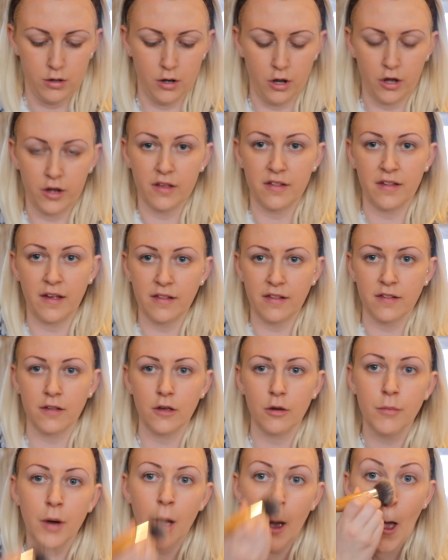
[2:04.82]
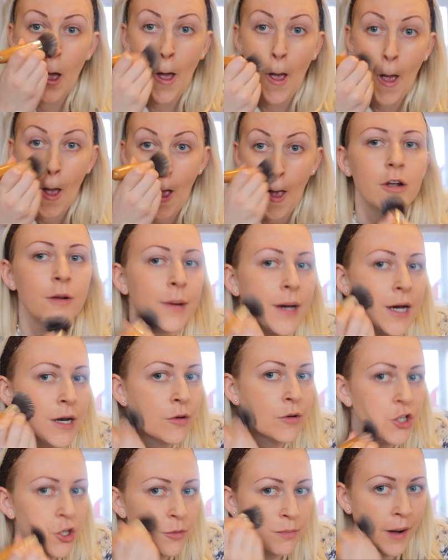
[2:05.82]
like a Satsuma no matter how
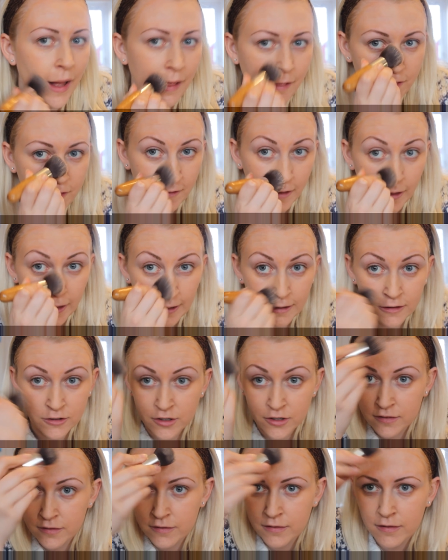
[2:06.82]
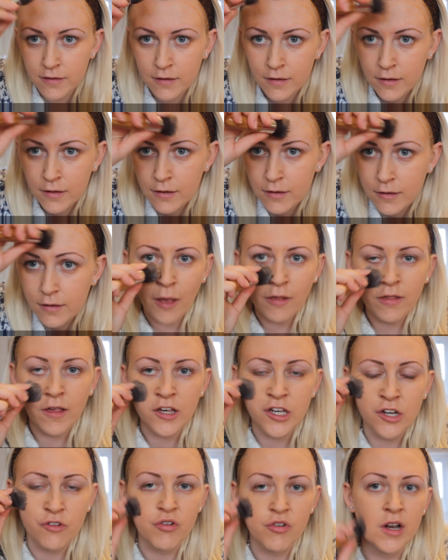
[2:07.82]
much you blend it, it just... It's
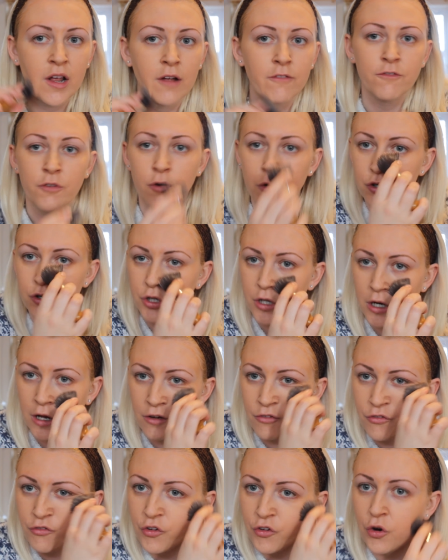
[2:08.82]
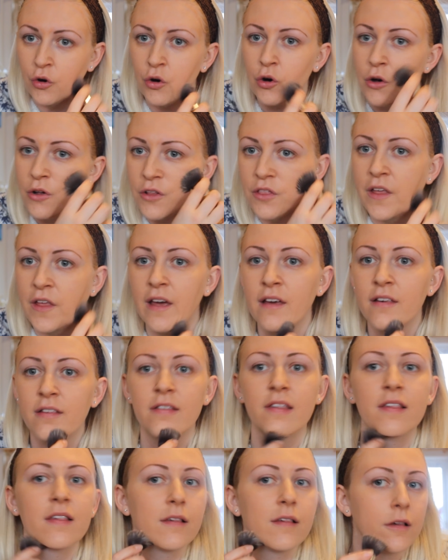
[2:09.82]
actually really unfortunate for
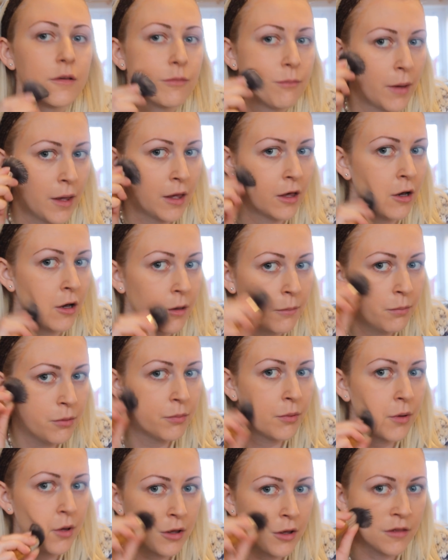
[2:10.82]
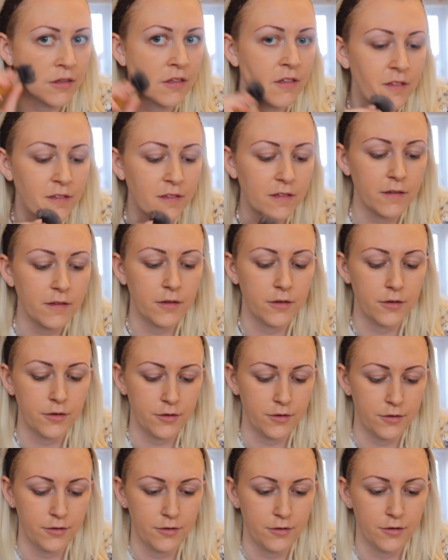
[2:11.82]
this makeup because
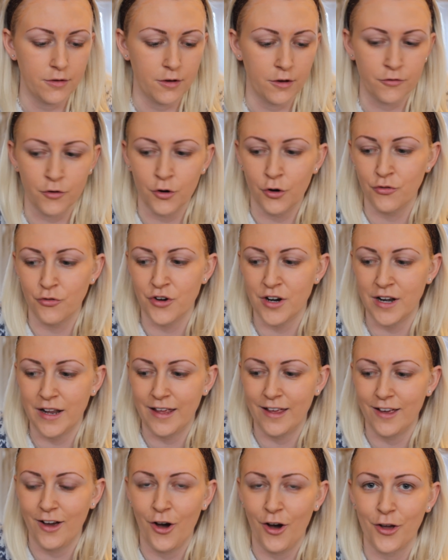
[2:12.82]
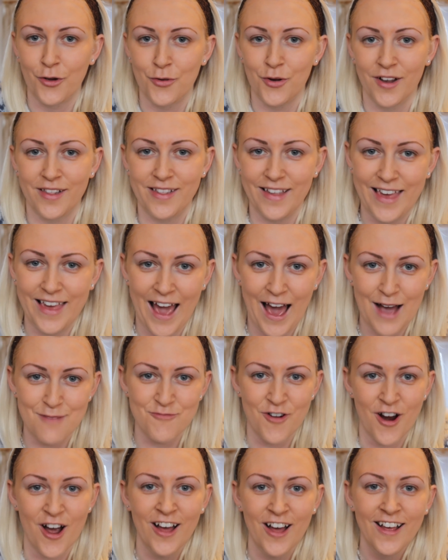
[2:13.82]
I've got a really high quality
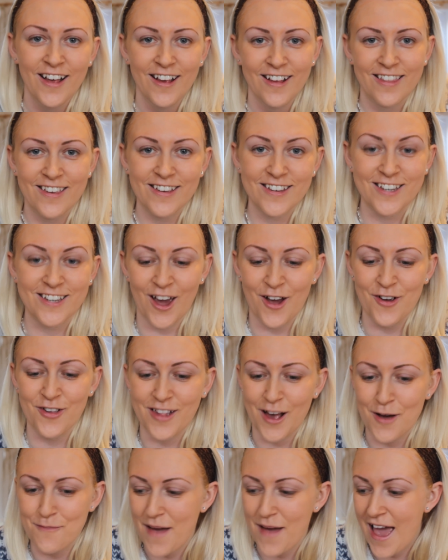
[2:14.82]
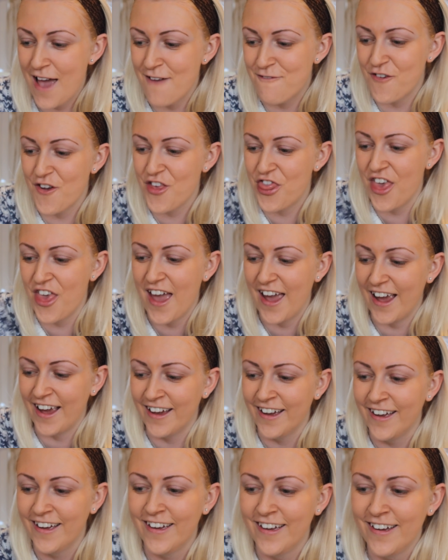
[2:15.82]
camera that shows up
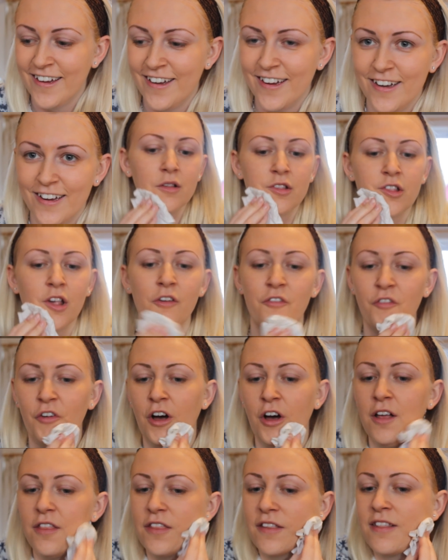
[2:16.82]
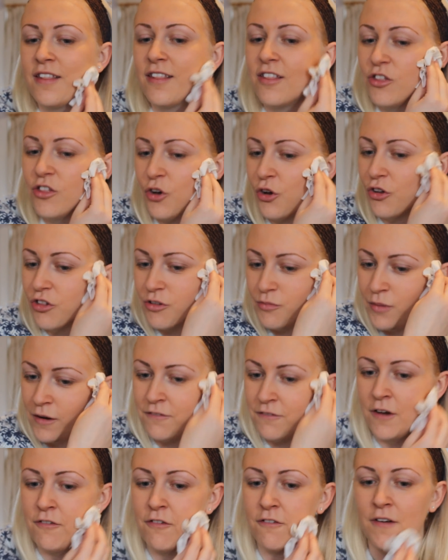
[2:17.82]
everything. So far, this is not
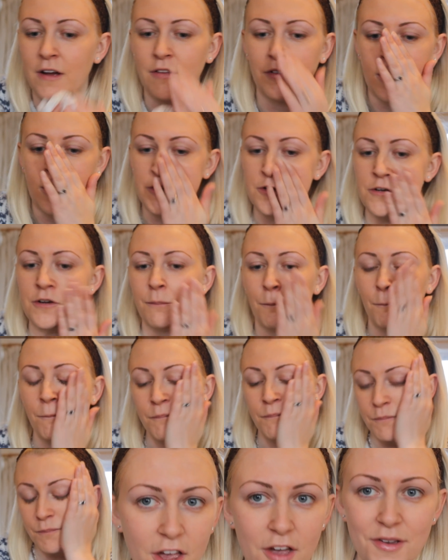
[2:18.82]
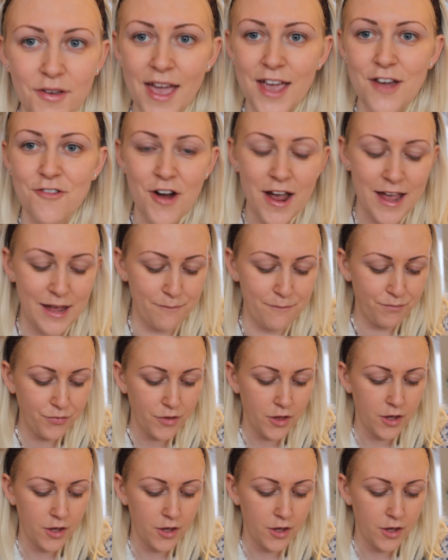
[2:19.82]
my favourite foundation. Okay, great.